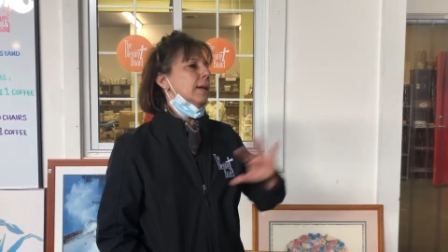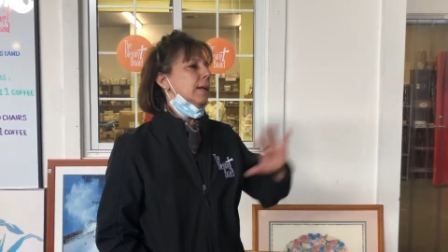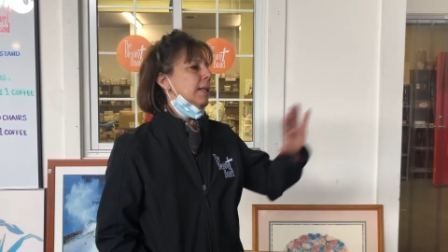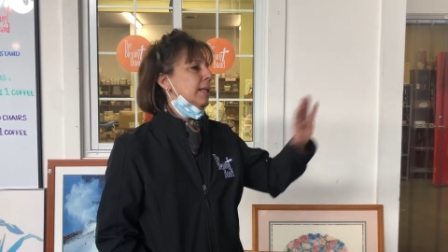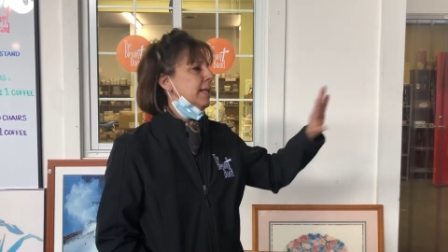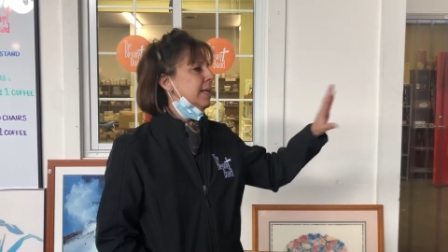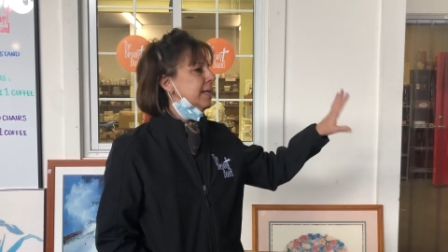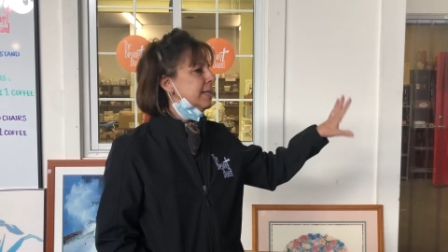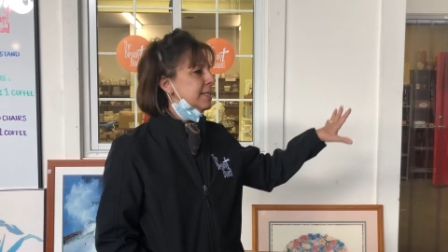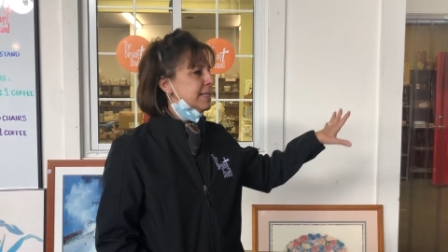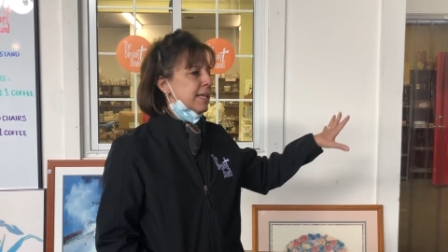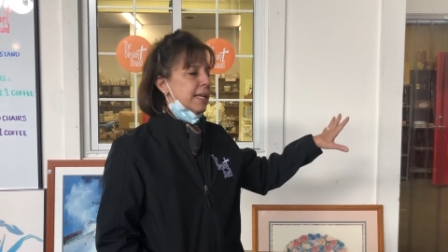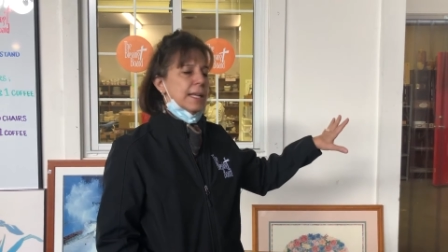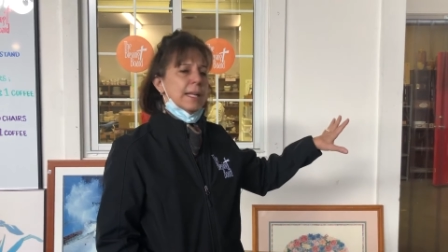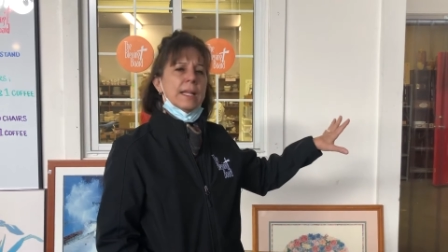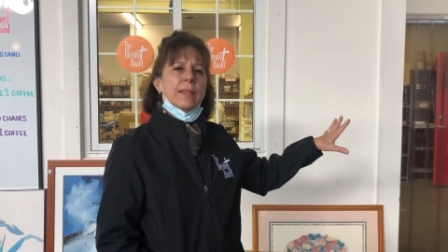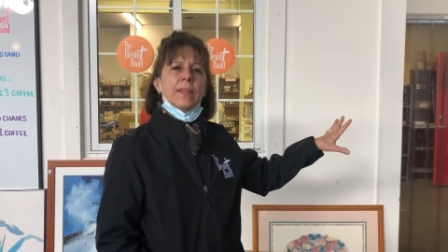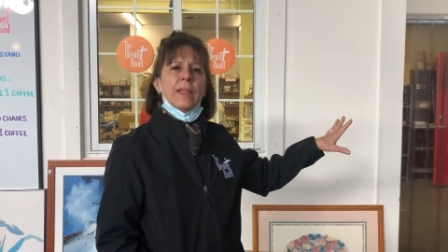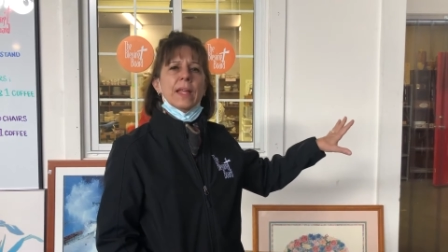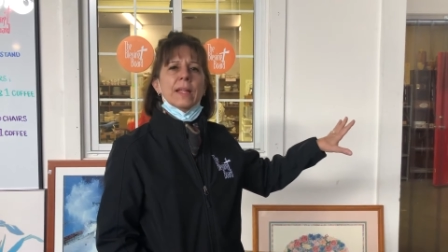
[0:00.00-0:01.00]
linens get
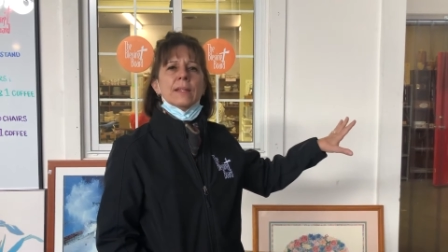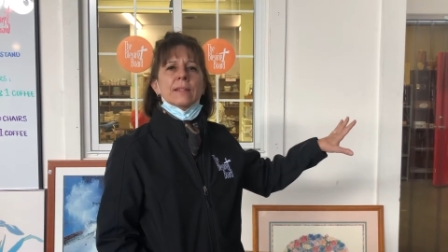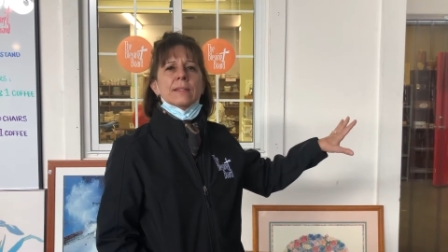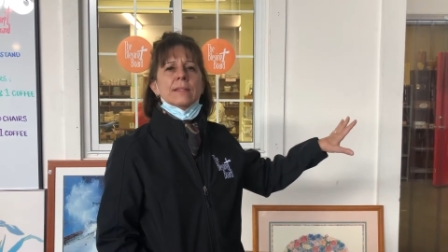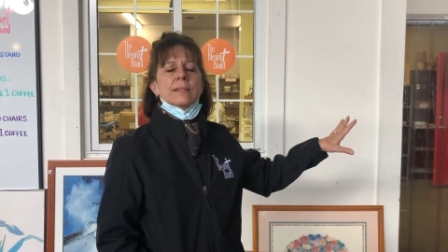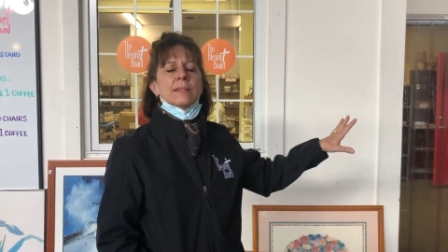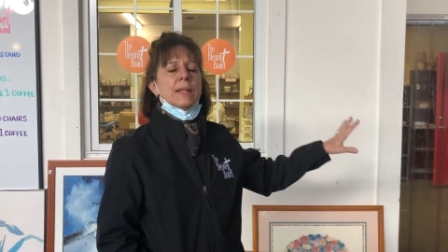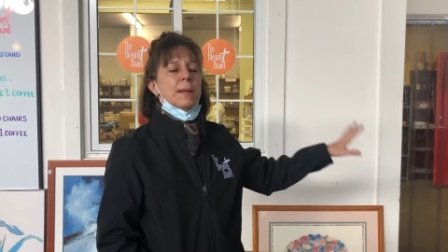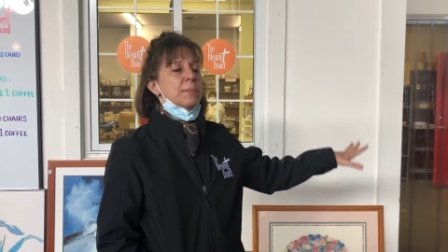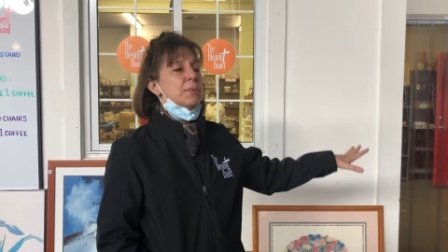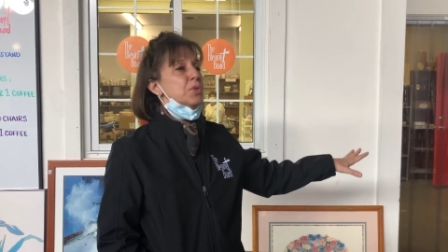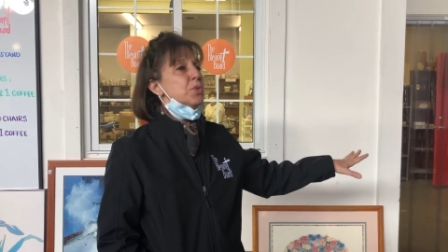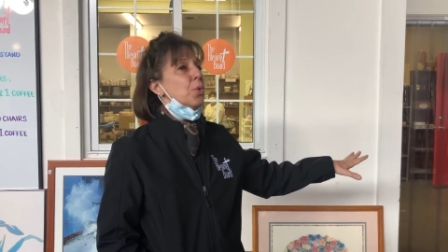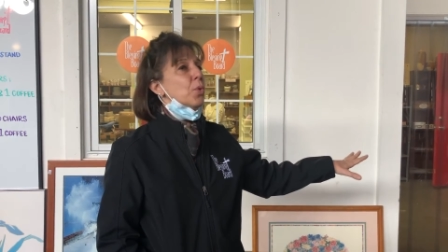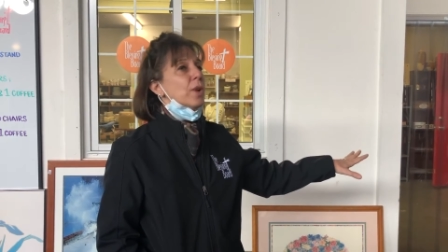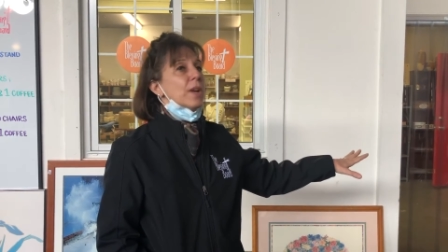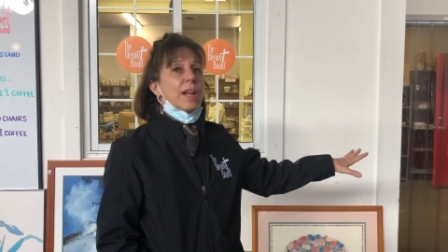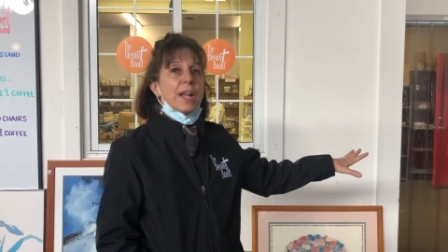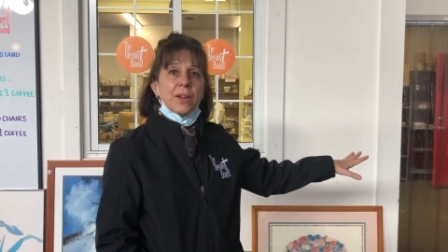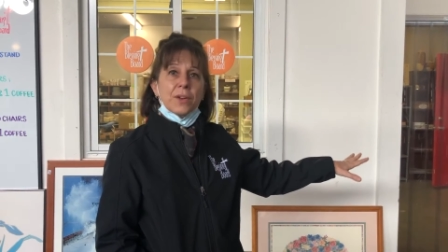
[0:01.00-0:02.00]
then
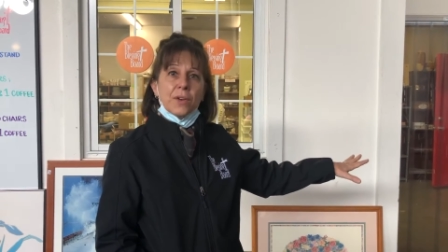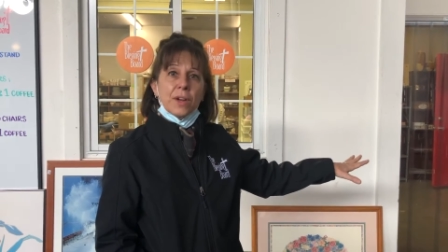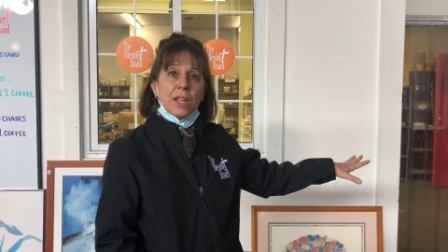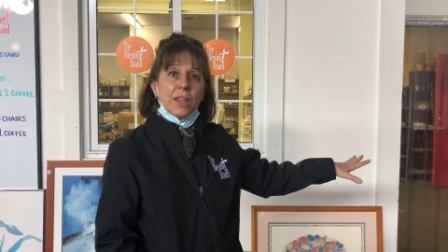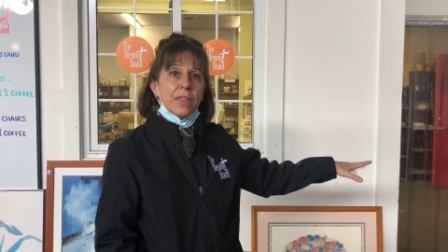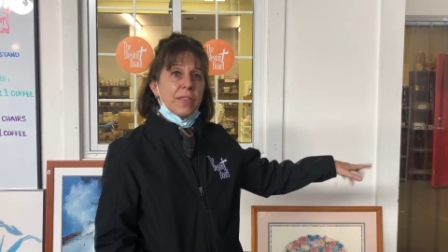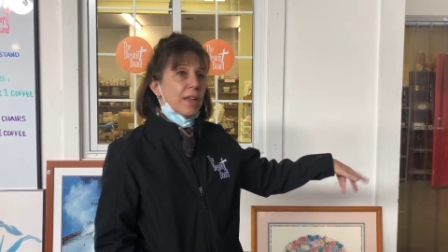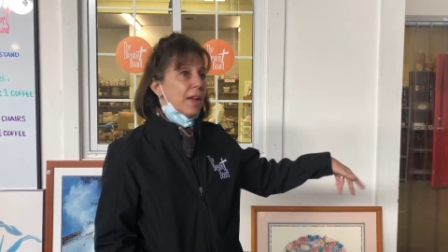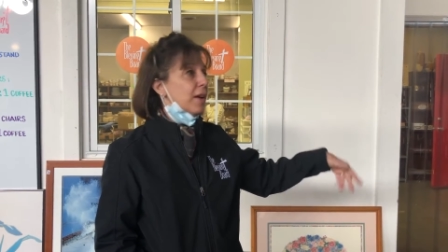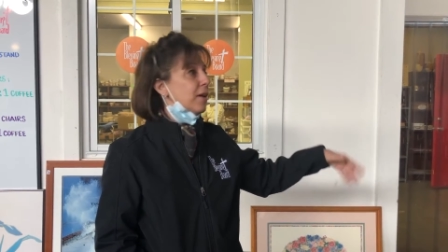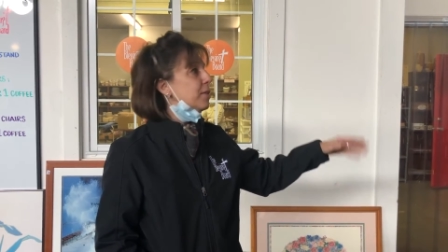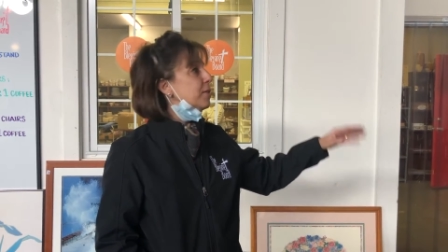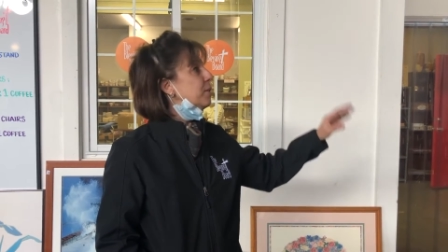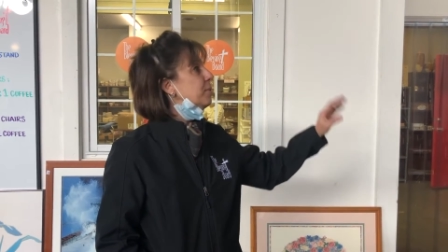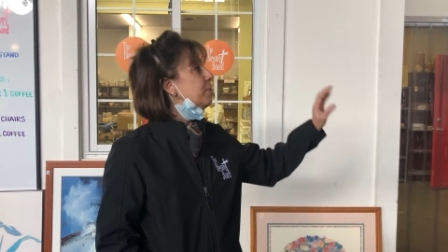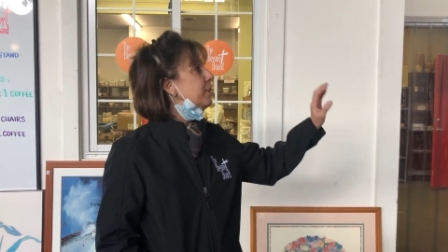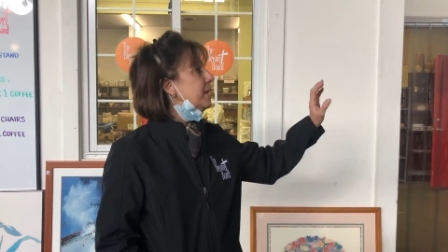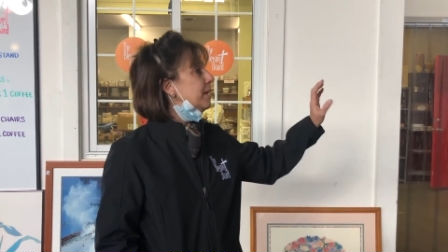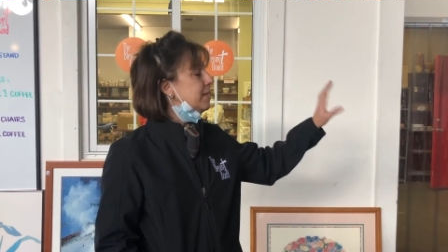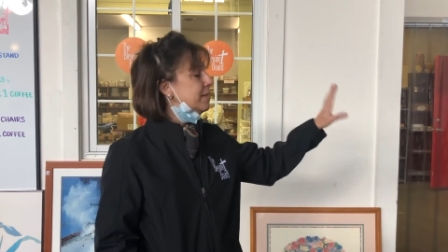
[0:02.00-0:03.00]
subsorted underneath there to
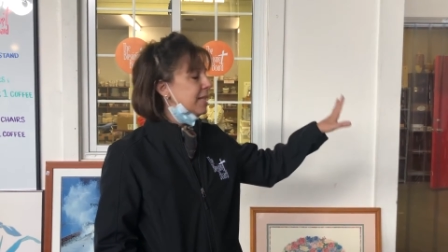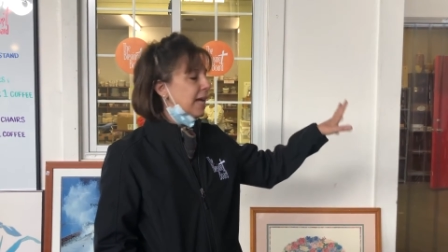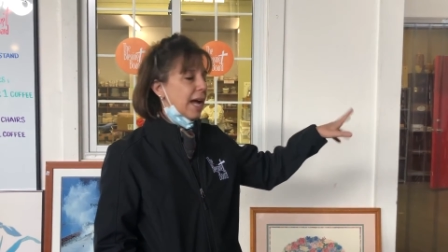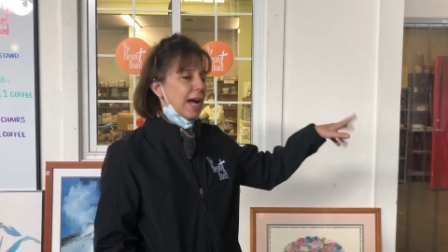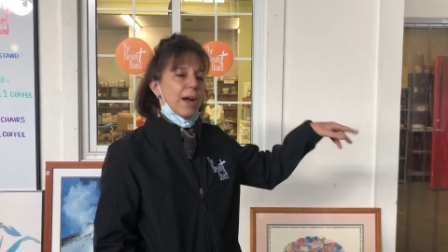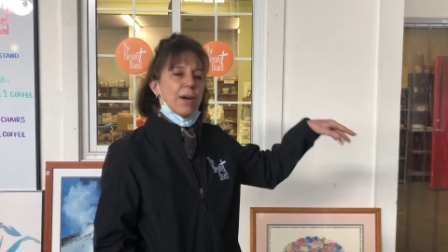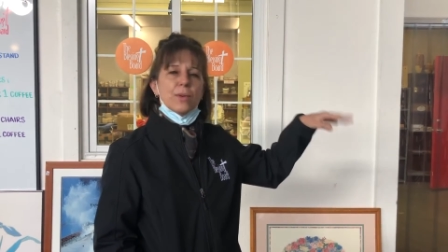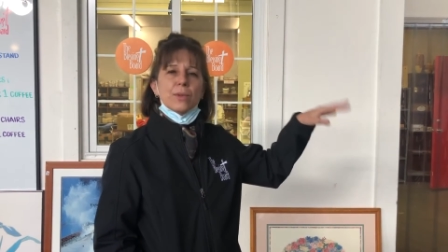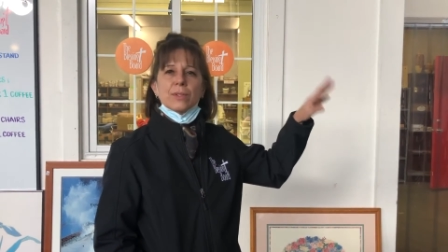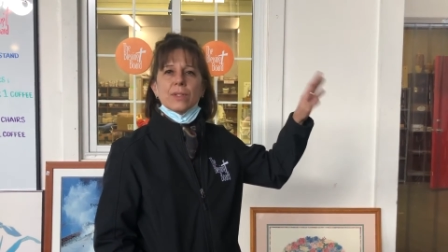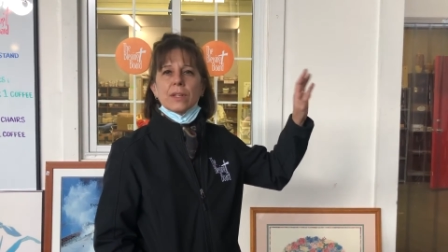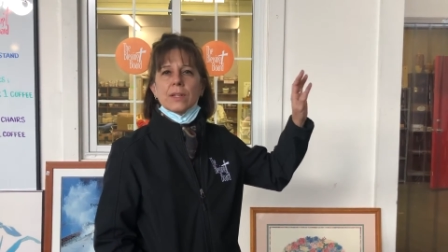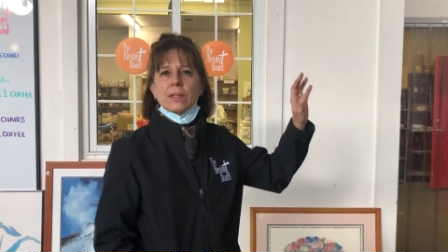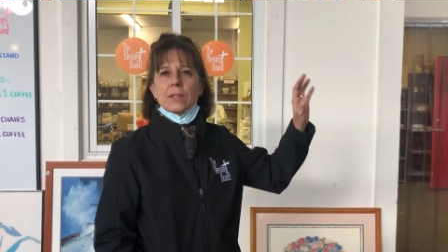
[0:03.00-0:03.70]
be towels and,